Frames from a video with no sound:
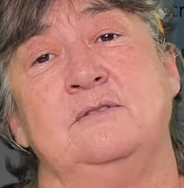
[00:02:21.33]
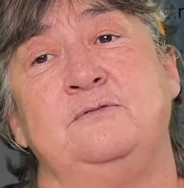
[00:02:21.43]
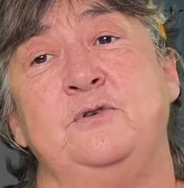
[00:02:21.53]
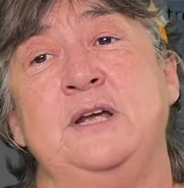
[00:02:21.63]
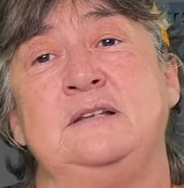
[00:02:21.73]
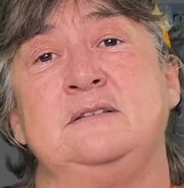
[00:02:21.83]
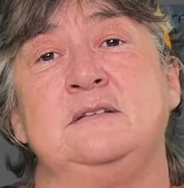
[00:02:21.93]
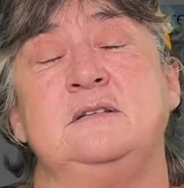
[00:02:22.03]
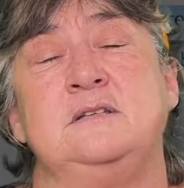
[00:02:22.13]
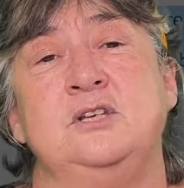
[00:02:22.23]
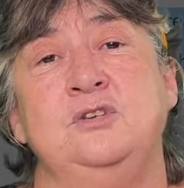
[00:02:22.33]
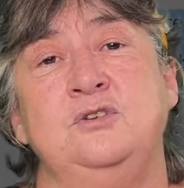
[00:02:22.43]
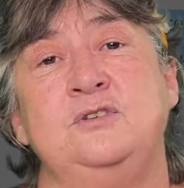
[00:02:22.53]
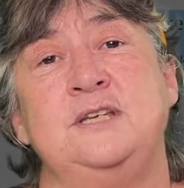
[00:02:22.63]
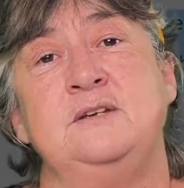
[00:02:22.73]
for instance,
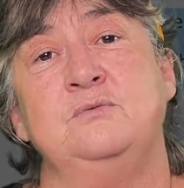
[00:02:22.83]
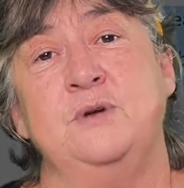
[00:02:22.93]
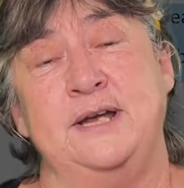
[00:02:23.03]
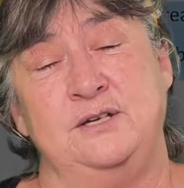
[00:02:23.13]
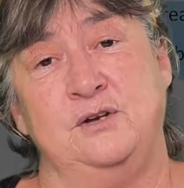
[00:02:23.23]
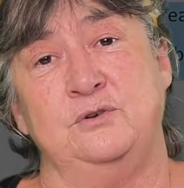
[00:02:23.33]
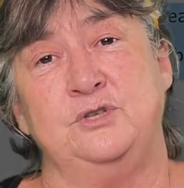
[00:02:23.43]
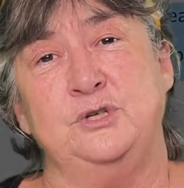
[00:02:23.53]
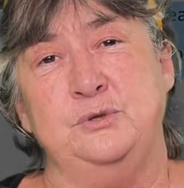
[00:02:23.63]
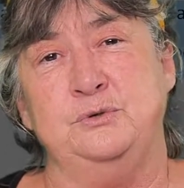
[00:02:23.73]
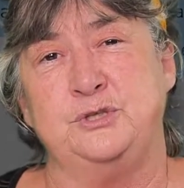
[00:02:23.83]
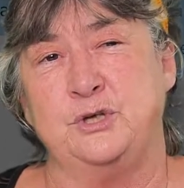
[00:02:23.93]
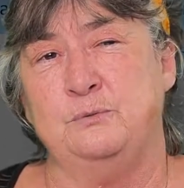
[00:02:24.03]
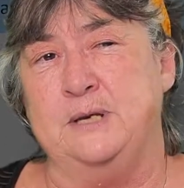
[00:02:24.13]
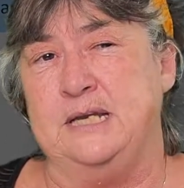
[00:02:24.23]
using radio to do
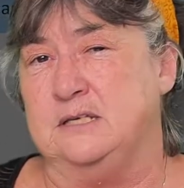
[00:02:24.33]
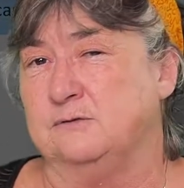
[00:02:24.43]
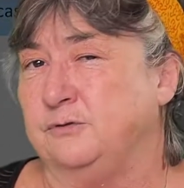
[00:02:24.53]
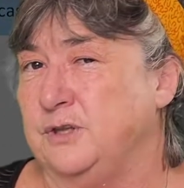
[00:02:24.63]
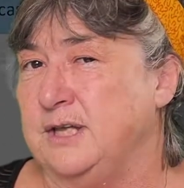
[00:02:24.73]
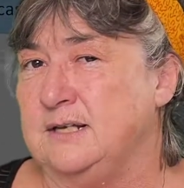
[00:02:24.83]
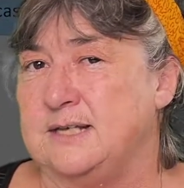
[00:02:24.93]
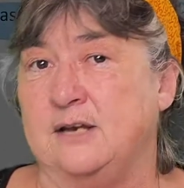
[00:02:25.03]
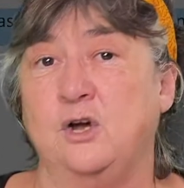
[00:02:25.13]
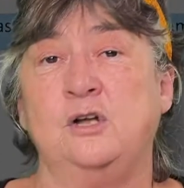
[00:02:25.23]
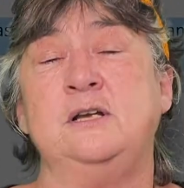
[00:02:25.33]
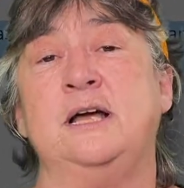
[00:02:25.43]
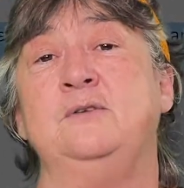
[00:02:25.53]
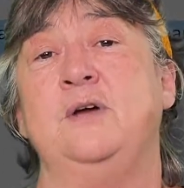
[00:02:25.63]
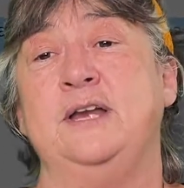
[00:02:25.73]
so many different things, and
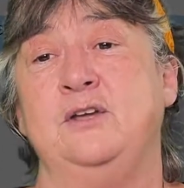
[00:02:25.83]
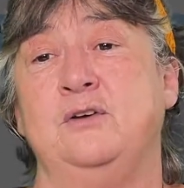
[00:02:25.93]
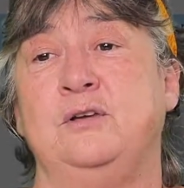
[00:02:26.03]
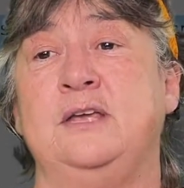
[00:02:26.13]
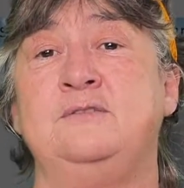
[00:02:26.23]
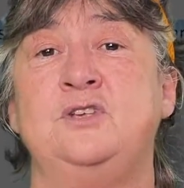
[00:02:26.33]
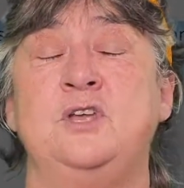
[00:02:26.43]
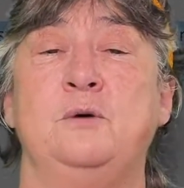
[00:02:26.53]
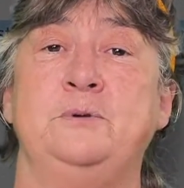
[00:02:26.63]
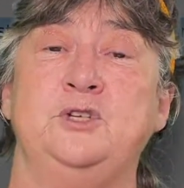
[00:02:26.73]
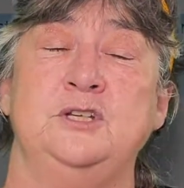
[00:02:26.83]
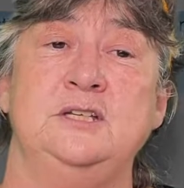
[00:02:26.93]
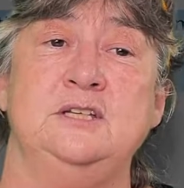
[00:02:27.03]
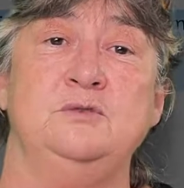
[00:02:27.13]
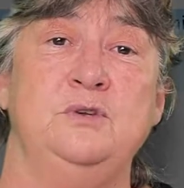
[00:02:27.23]
online radio gives you the
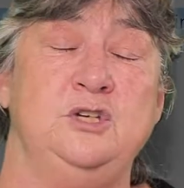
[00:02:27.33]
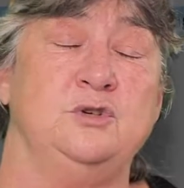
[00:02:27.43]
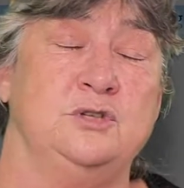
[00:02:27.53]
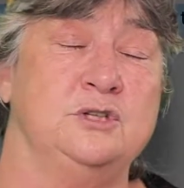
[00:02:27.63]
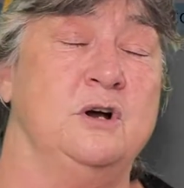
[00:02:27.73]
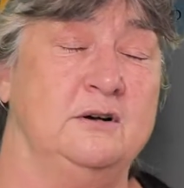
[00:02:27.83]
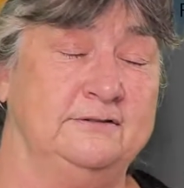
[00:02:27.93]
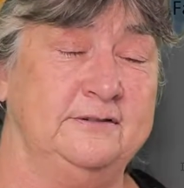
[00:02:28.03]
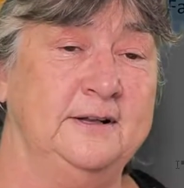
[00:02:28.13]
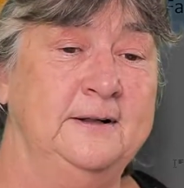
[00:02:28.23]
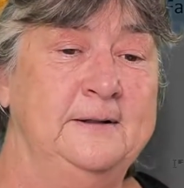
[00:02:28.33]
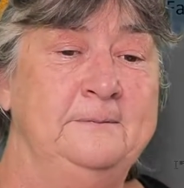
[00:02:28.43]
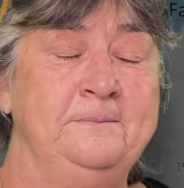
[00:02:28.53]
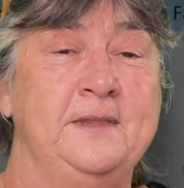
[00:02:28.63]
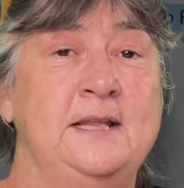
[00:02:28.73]
opportunity to reach your staff.
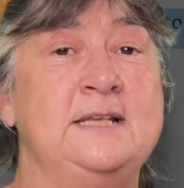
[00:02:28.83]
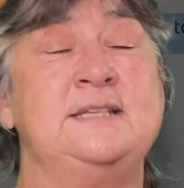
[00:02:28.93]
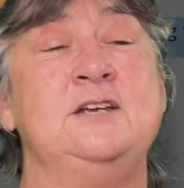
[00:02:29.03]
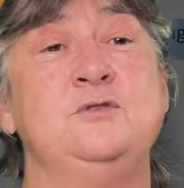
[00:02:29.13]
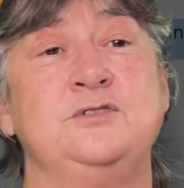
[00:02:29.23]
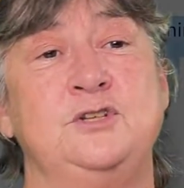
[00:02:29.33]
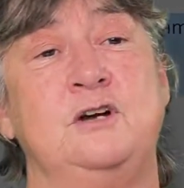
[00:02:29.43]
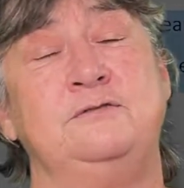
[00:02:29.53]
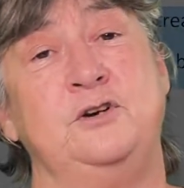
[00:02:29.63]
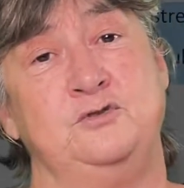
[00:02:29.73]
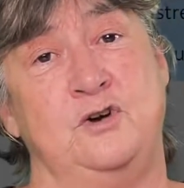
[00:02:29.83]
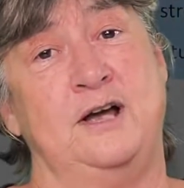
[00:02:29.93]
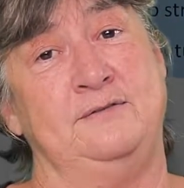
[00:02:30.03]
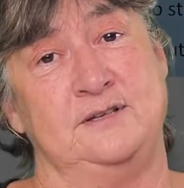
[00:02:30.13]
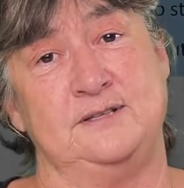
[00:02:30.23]
Let's say your staff are
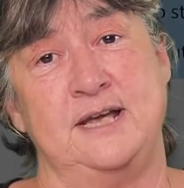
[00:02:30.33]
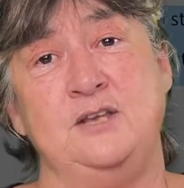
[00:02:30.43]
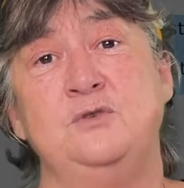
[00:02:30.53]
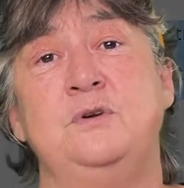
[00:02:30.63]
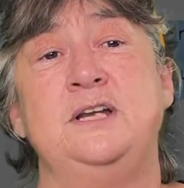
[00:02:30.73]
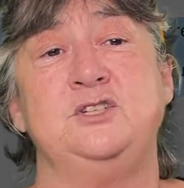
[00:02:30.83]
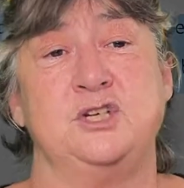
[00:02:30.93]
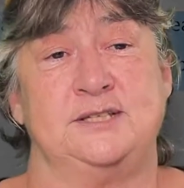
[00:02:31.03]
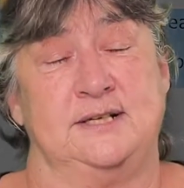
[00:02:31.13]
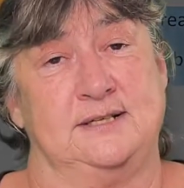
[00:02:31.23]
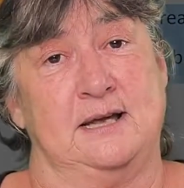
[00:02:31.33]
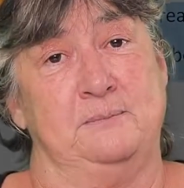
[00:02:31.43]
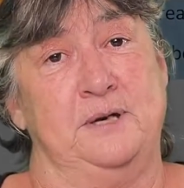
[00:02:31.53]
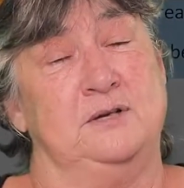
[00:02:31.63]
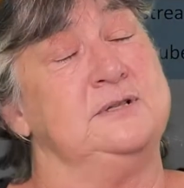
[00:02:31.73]
drivers and you're a logistics
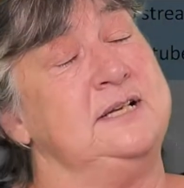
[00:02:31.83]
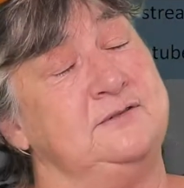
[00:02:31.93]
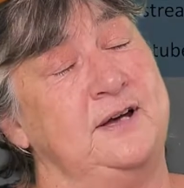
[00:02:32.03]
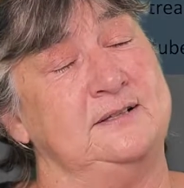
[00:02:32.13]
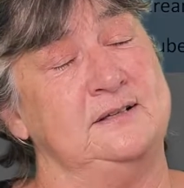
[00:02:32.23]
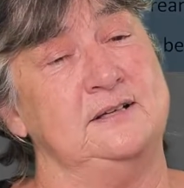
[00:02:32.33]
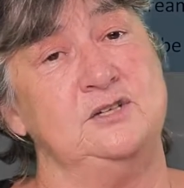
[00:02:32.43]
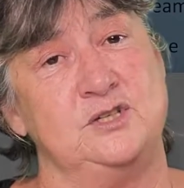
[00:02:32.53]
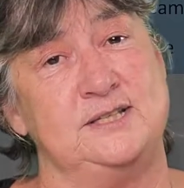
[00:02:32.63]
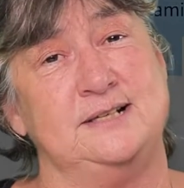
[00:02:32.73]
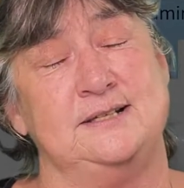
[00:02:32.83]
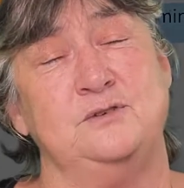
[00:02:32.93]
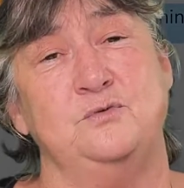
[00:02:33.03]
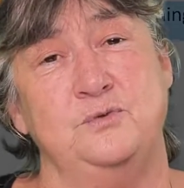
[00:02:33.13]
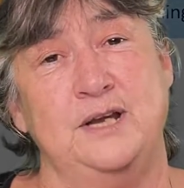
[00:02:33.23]
company, because let's face it, logistics
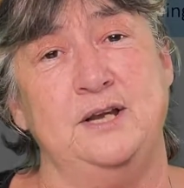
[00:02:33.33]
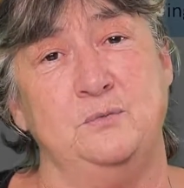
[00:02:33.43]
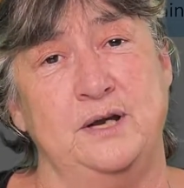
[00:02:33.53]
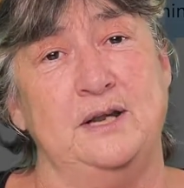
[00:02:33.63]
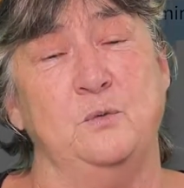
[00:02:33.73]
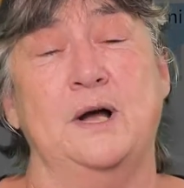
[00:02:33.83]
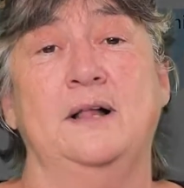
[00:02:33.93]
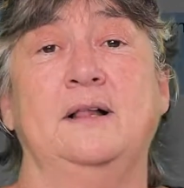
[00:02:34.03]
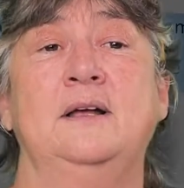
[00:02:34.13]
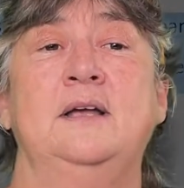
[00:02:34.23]
did really, really well